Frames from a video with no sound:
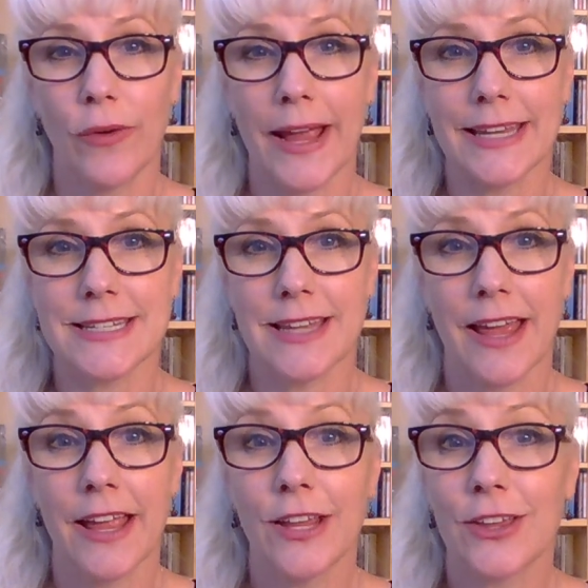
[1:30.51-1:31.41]
write
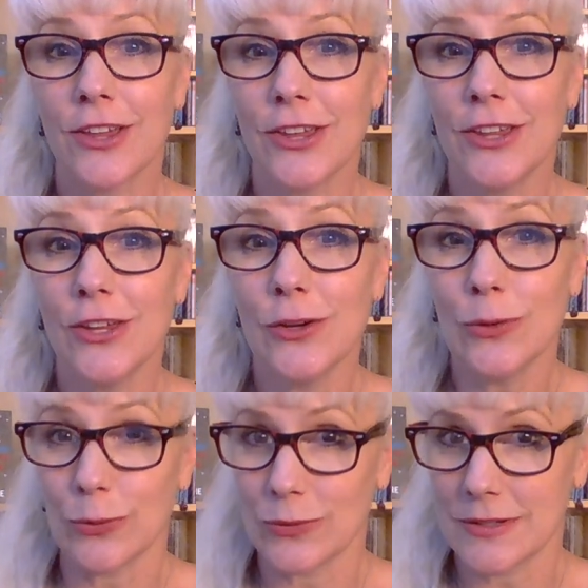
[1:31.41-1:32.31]

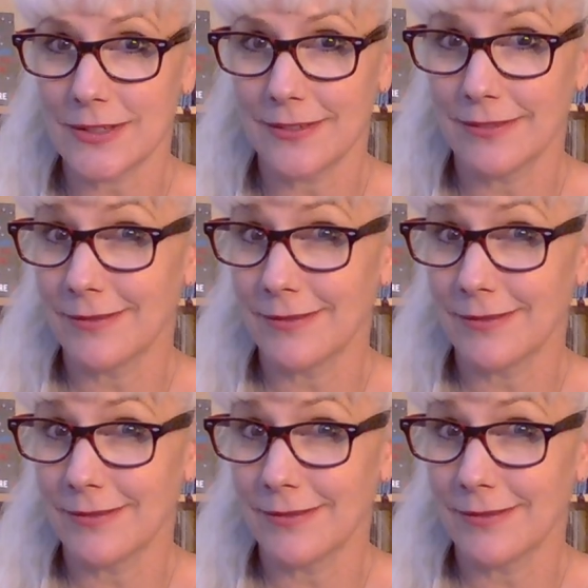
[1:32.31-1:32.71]
cute.